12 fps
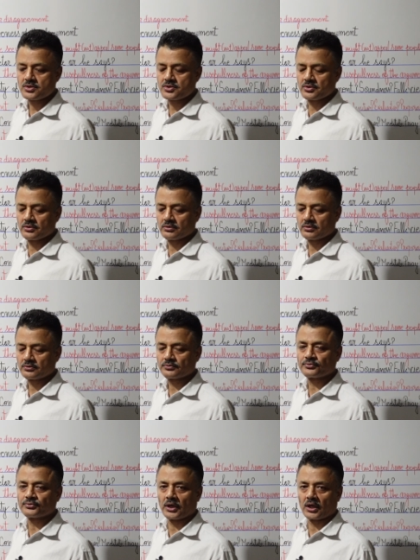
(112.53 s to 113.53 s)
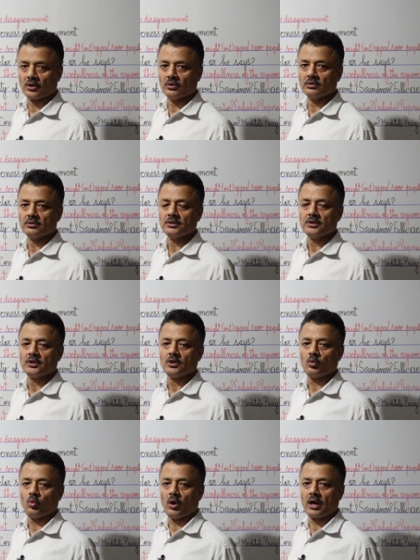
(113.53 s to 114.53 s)
to follow
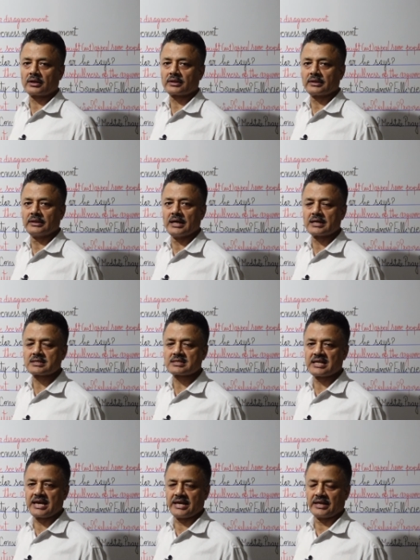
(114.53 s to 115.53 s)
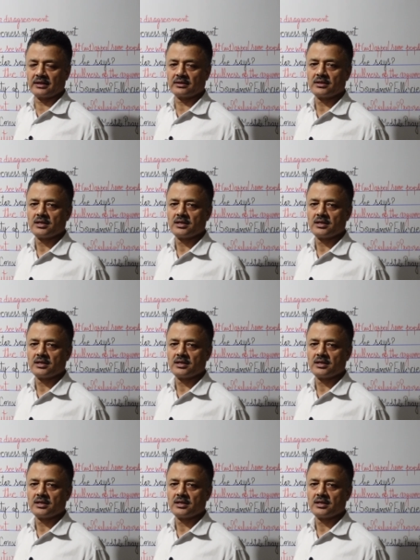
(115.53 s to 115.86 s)
what they are saying,